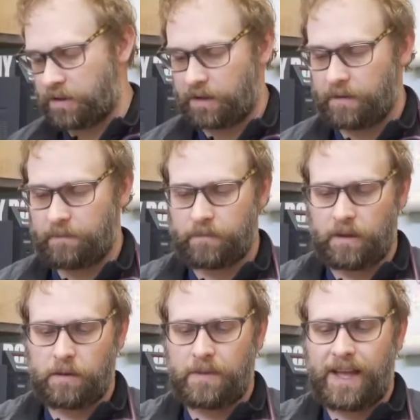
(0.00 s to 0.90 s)
here,
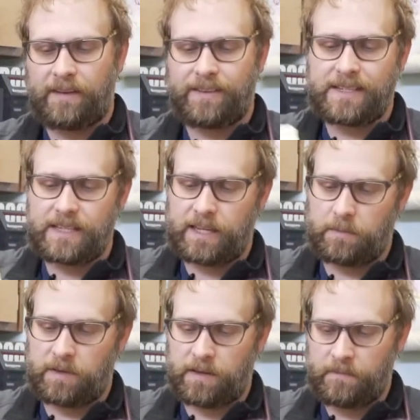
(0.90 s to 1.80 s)
I have a
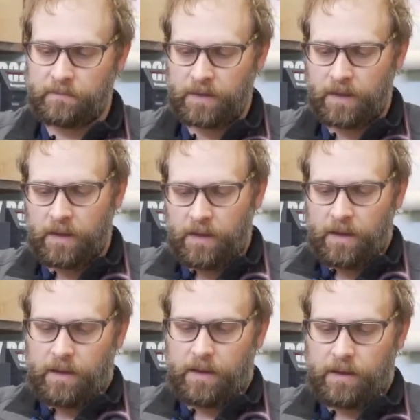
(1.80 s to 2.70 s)
tibia.
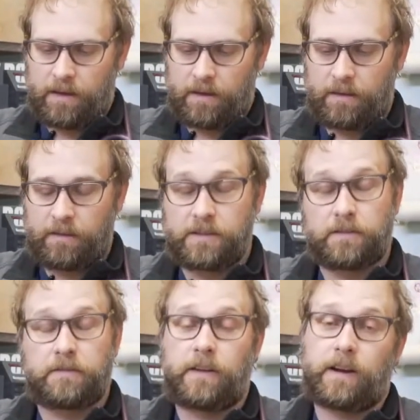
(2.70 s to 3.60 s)
These
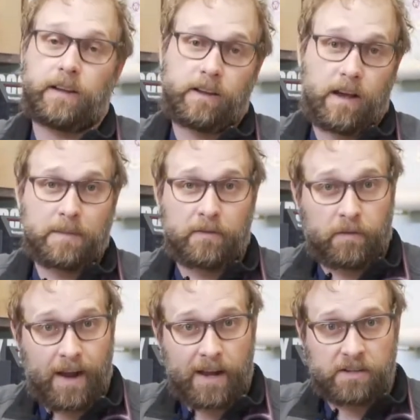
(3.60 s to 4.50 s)
are very common
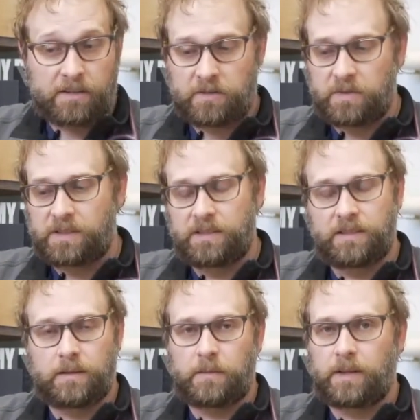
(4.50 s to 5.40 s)
fractures. We see
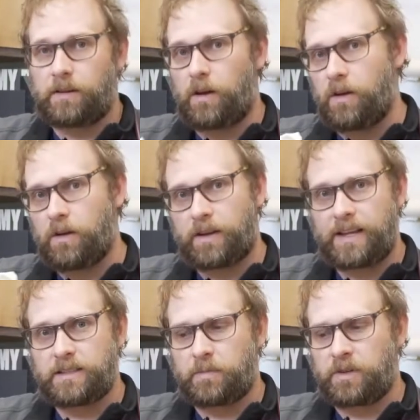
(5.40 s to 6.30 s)
them in all
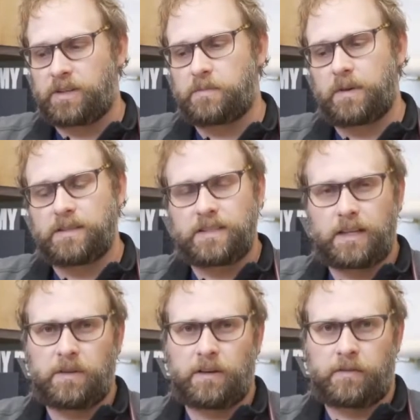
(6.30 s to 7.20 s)
kinds of breeds, but
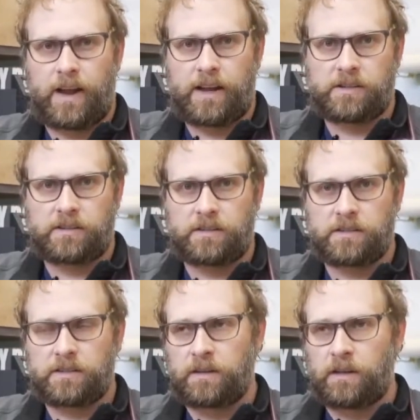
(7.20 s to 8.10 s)
tibia
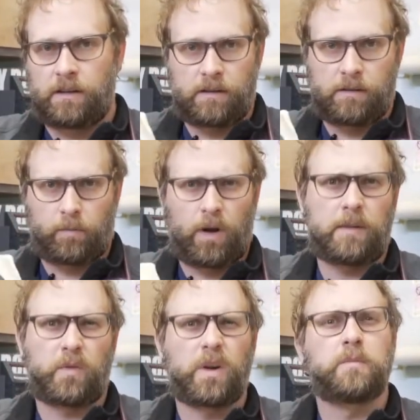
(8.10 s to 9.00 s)
fractures,
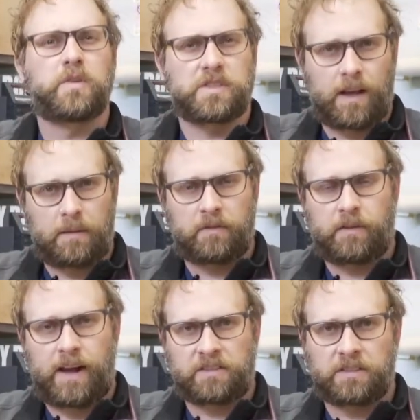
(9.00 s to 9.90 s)
probably one of the most common
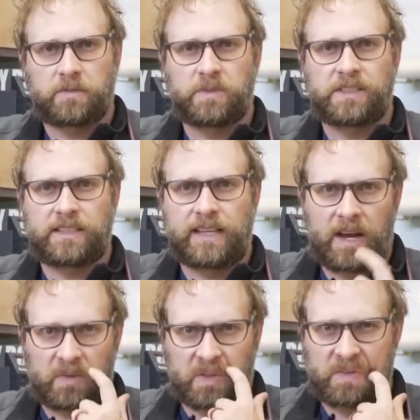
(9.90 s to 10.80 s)
fractures that we see
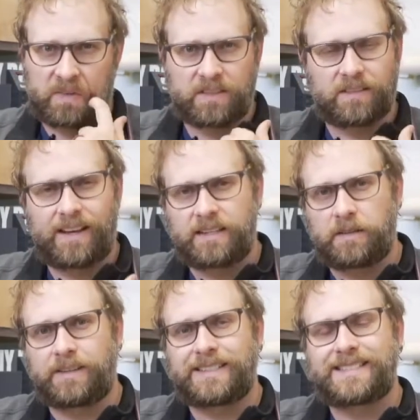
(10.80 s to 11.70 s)
out there. There's a lot of
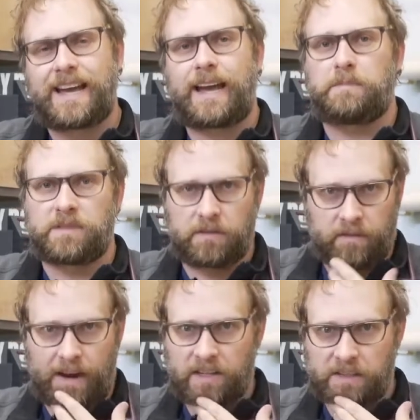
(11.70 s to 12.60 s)
different types of
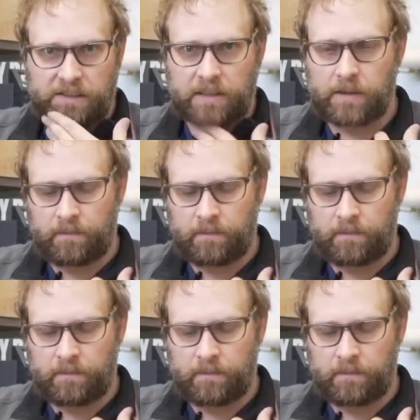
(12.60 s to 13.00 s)
fractures.